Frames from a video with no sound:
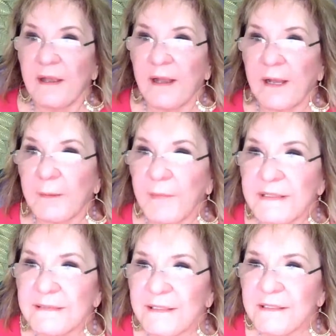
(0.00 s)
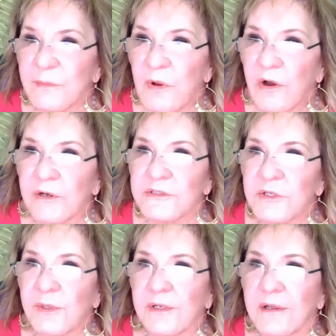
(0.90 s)
I see some hearts
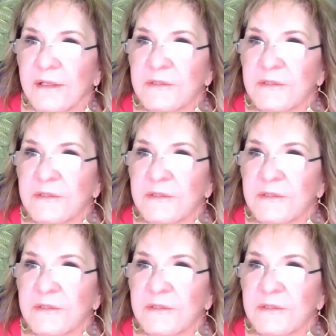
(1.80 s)
going on.